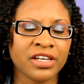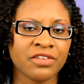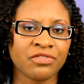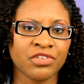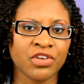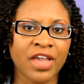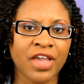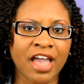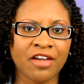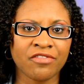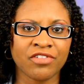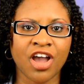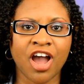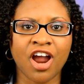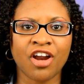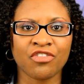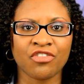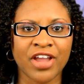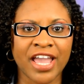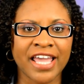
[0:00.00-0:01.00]
And if you haven't
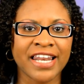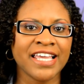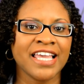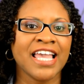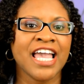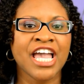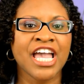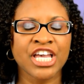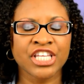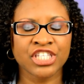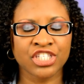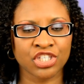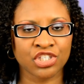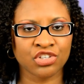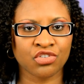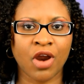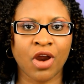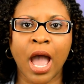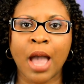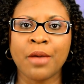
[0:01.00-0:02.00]
already,
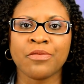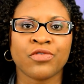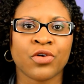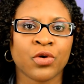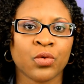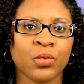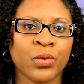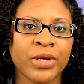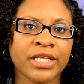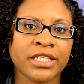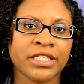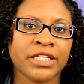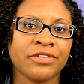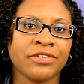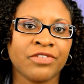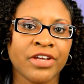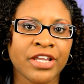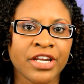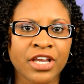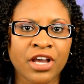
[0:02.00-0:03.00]
subscribe for
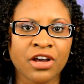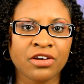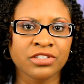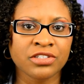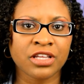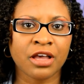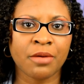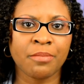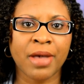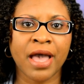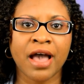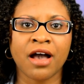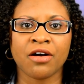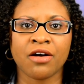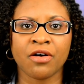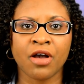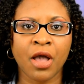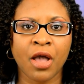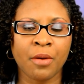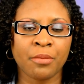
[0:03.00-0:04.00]
weekly videos
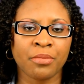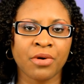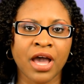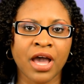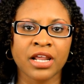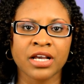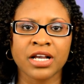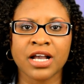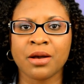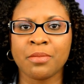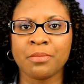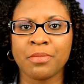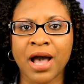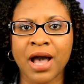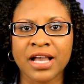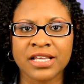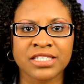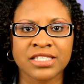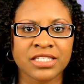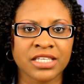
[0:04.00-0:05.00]
about product
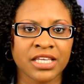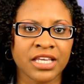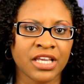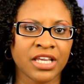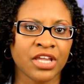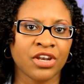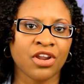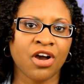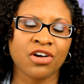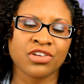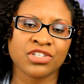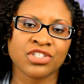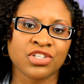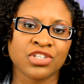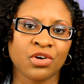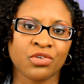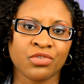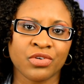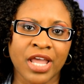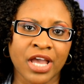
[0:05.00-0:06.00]
unboxing and
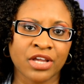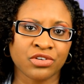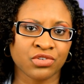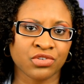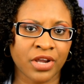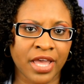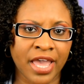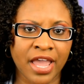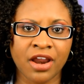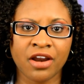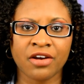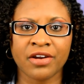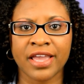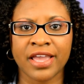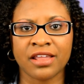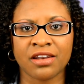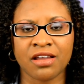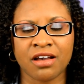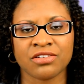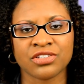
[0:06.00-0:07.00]
also natural hair
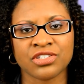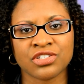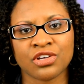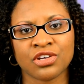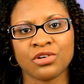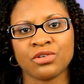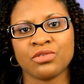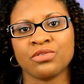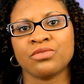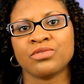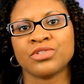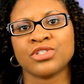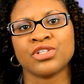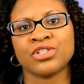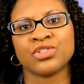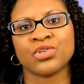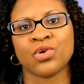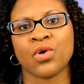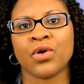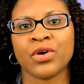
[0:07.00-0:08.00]
and also
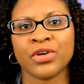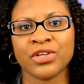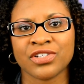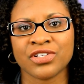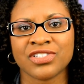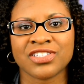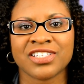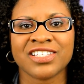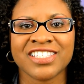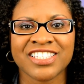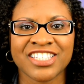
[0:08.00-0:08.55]
tutorials.